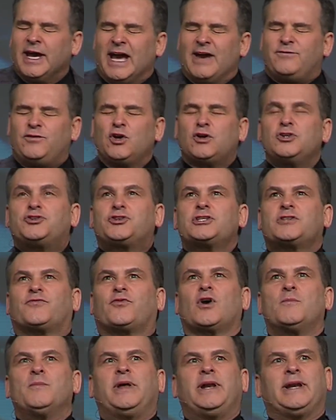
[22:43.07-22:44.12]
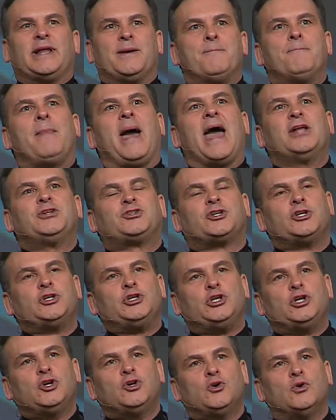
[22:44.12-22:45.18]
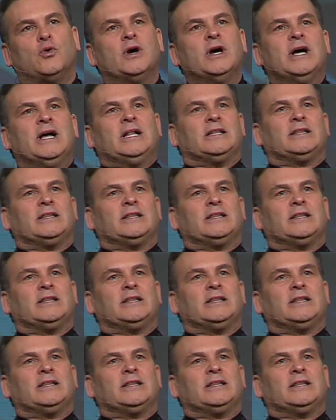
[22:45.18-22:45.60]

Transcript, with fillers: if you could just for a minute imagine you